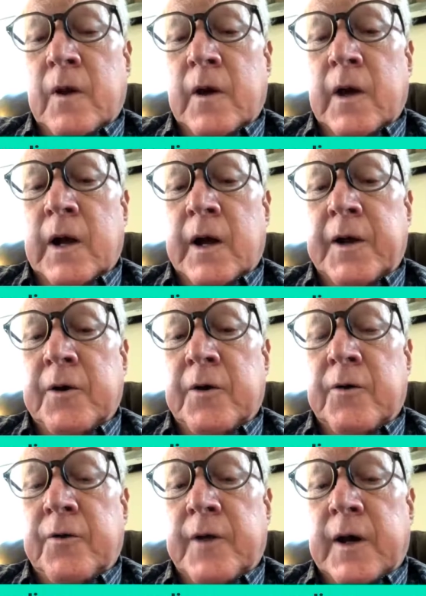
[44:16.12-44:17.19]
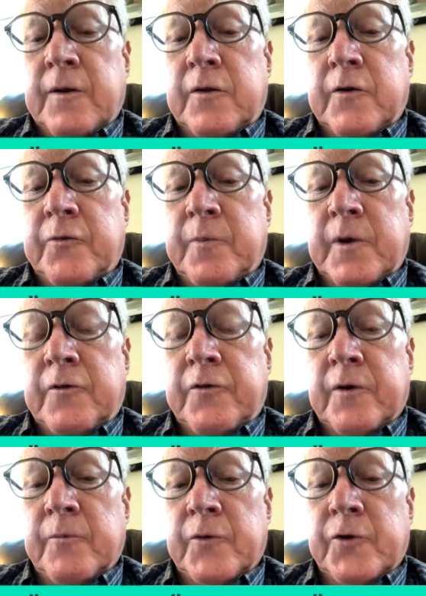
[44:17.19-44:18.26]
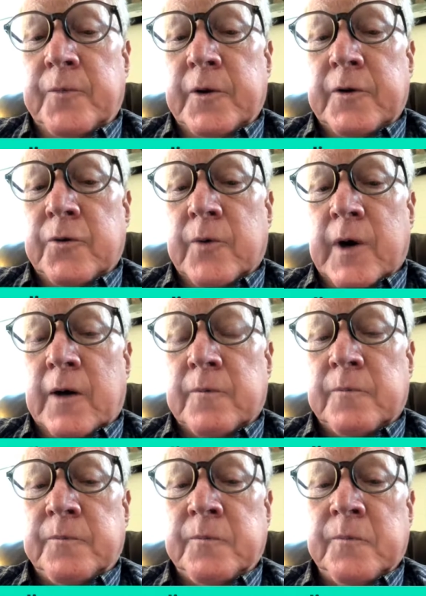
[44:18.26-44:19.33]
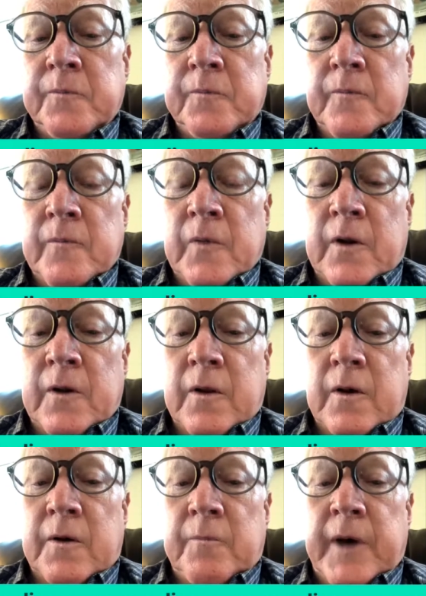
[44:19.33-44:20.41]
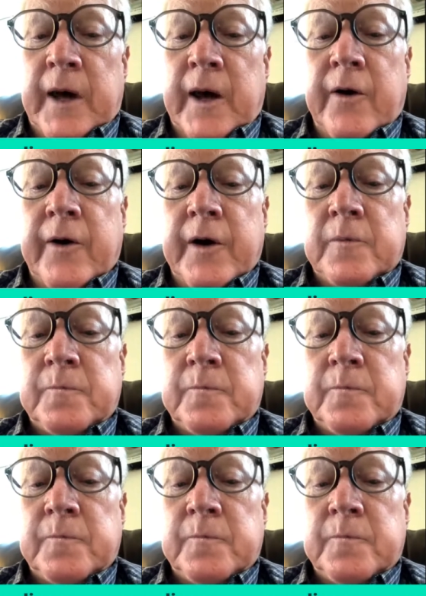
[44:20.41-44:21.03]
And I know that there's been some movement around the Bay Area.